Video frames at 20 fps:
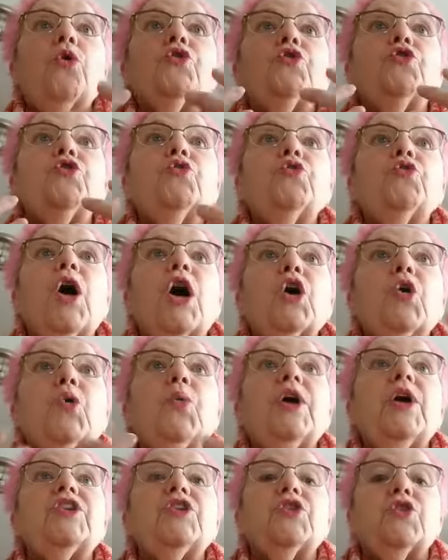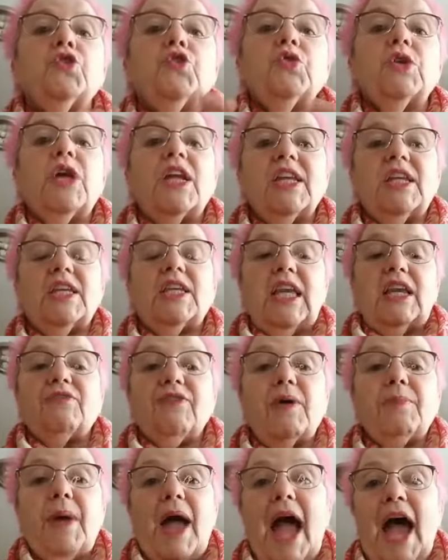do not quit, do not give
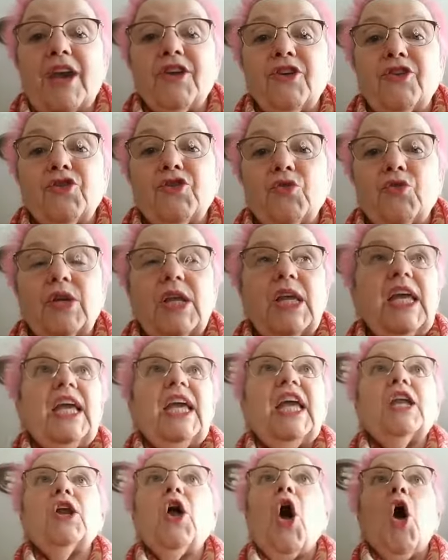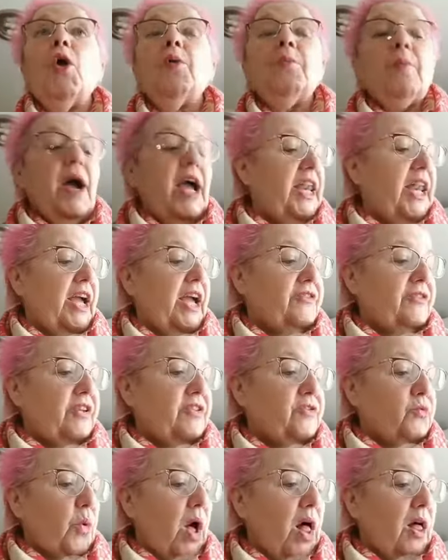up attitude in all my life as
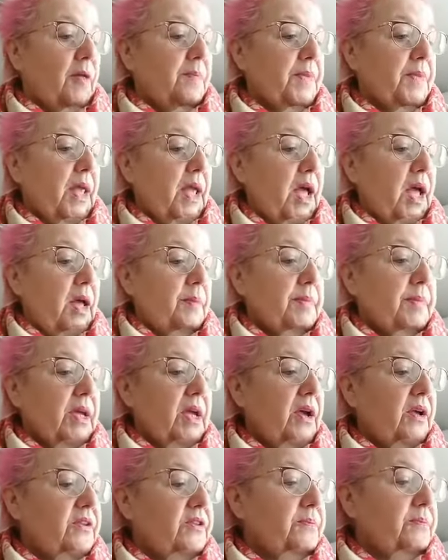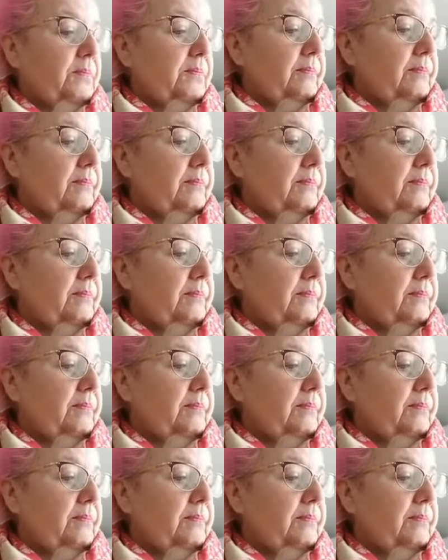well, because